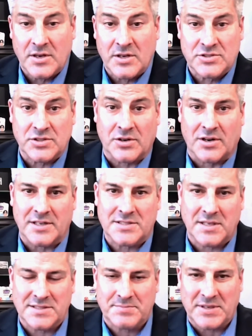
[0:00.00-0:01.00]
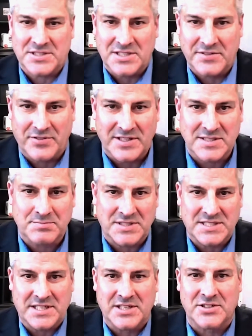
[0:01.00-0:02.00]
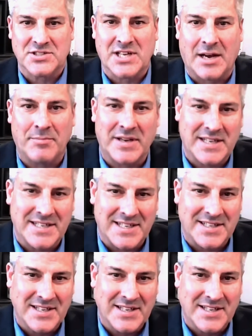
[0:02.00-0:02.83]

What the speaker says: Sure, especially for this particular topic.